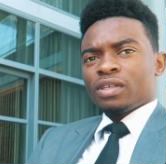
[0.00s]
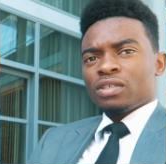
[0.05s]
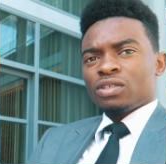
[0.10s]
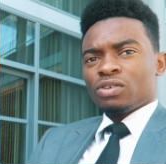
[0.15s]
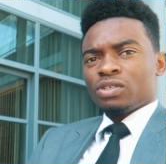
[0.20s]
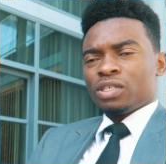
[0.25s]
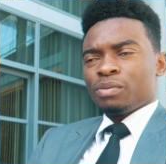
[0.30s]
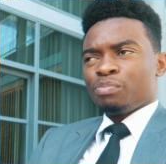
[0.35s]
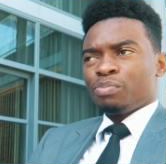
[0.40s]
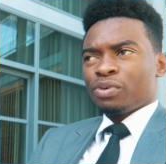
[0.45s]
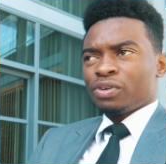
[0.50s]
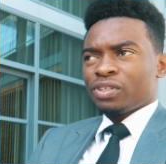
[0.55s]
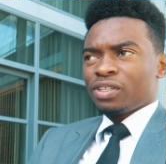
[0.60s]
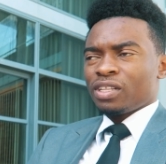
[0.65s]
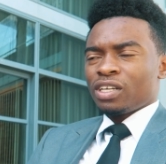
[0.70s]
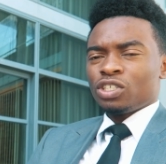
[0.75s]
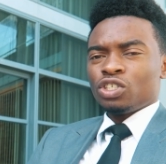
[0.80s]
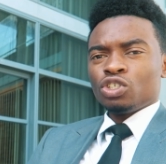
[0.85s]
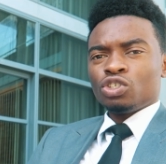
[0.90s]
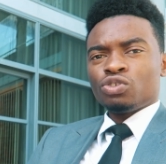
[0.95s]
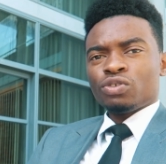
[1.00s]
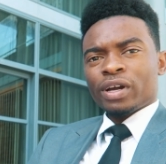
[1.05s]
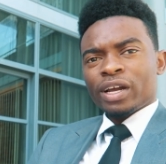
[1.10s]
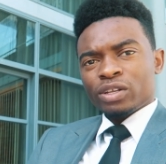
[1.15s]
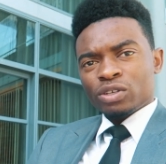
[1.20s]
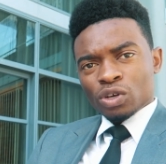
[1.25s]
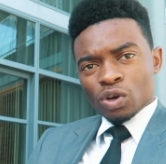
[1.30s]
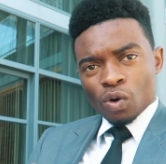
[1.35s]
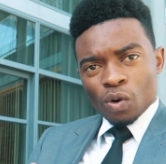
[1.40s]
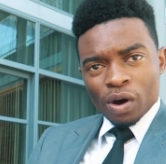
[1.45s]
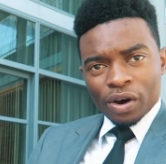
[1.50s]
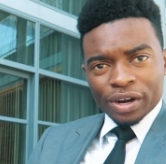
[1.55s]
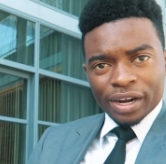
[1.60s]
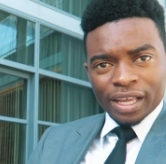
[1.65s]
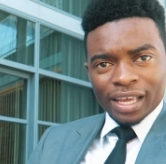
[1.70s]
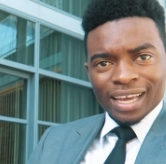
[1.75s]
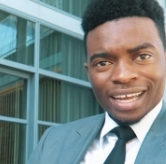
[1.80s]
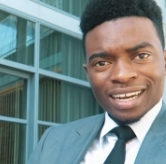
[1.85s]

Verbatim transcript: So it's important that you try to go out and